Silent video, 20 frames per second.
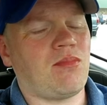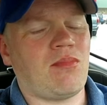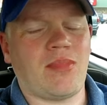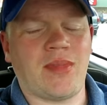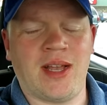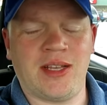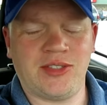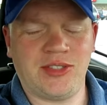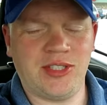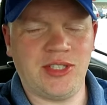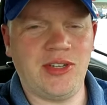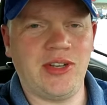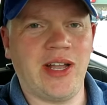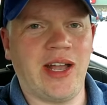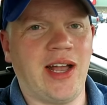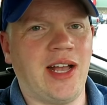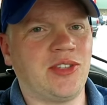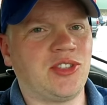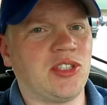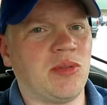I'll see you
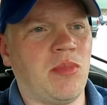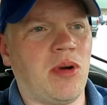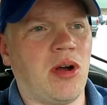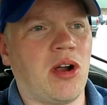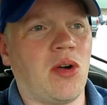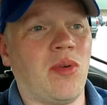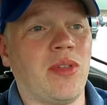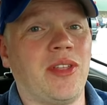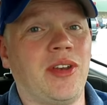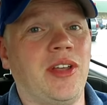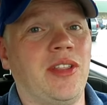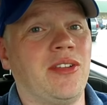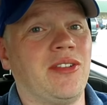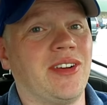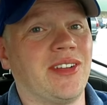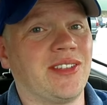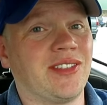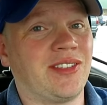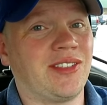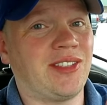guys tomorrow with another
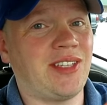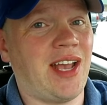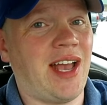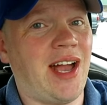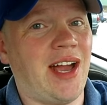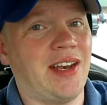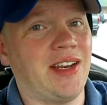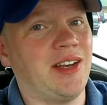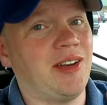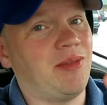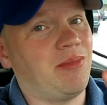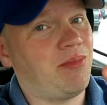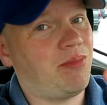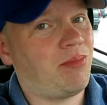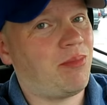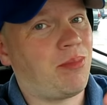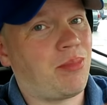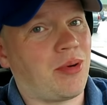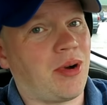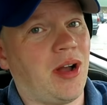exciting
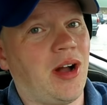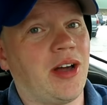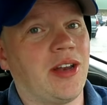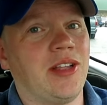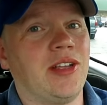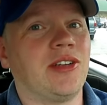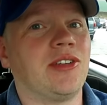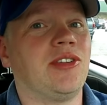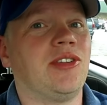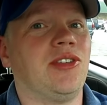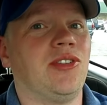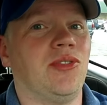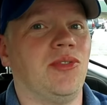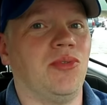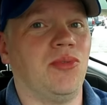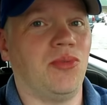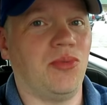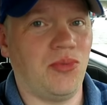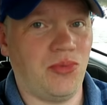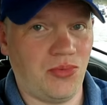product
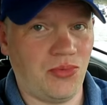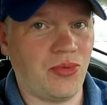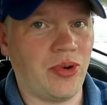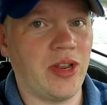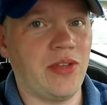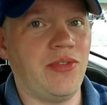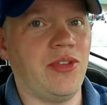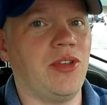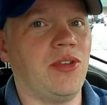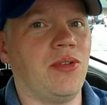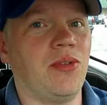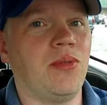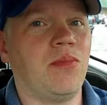review.